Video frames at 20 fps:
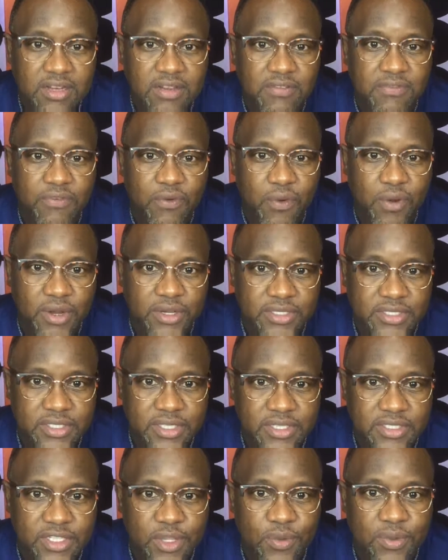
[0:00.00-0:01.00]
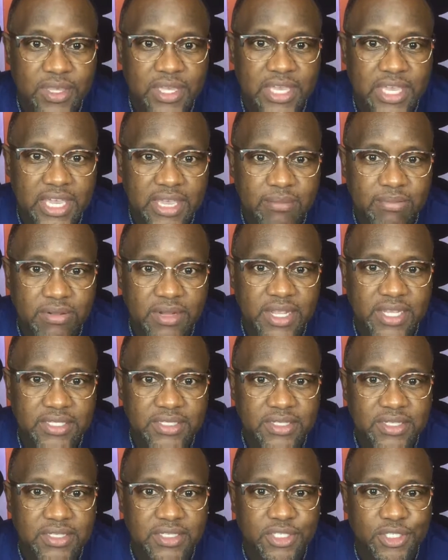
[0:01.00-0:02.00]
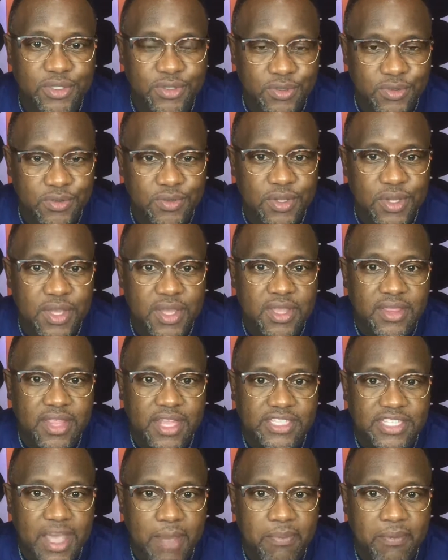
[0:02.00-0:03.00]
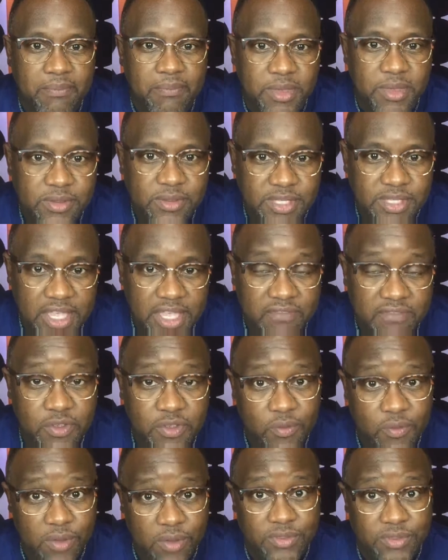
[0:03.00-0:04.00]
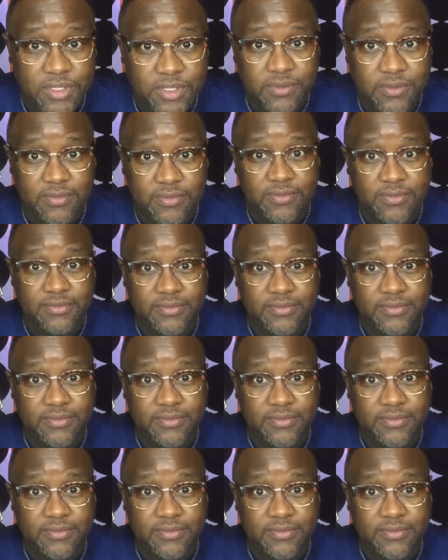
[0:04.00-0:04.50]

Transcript: divorced. So keep listening to that type of music if you want to.